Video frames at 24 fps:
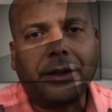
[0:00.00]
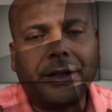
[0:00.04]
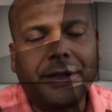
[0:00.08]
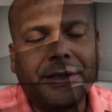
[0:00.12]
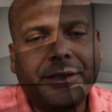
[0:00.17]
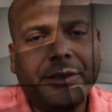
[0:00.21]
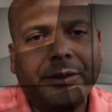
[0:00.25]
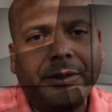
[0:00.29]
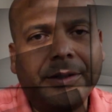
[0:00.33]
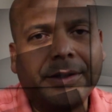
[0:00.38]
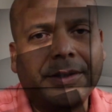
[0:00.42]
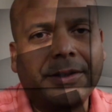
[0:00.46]
is
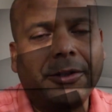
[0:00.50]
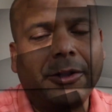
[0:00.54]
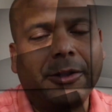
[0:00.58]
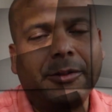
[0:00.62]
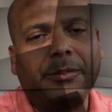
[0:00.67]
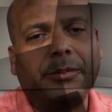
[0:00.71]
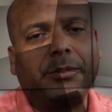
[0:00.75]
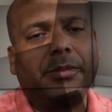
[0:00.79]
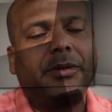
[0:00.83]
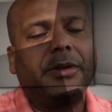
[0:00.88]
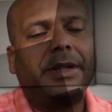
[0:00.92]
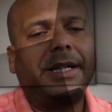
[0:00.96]
there a
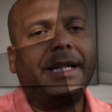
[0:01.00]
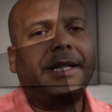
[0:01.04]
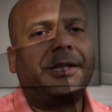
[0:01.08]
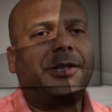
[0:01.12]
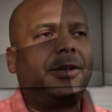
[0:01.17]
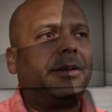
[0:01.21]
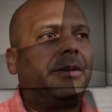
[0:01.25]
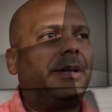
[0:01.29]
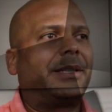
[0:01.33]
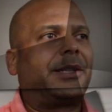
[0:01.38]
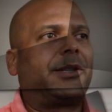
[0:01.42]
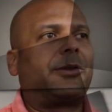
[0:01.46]
certain place
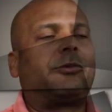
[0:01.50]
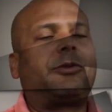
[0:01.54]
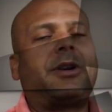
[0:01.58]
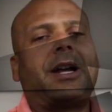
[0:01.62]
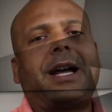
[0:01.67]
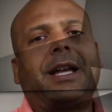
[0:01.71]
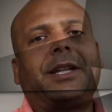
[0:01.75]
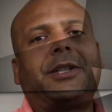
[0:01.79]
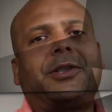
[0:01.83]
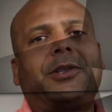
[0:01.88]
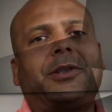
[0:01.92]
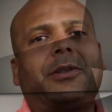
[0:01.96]
you like to
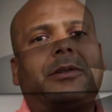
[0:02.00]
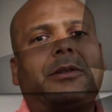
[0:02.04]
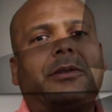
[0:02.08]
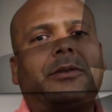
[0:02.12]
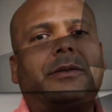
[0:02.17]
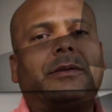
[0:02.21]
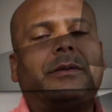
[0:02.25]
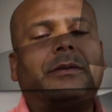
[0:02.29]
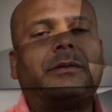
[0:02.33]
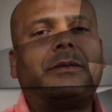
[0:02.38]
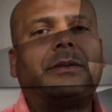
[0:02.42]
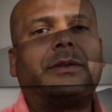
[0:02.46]
ride your
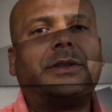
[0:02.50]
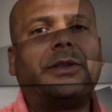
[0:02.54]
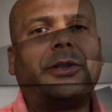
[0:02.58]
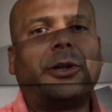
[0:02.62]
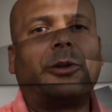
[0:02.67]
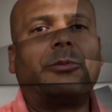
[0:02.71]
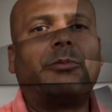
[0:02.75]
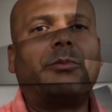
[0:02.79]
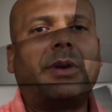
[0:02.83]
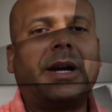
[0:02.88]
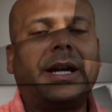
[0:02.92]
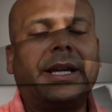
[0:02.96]

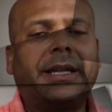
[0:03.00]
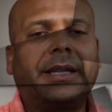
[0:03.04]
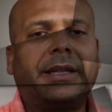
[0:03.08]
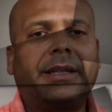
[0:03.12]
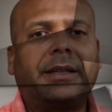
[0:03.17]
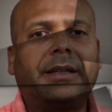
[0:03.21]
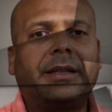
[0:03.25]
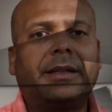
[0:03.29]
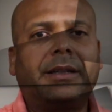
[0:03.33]
dirt bike?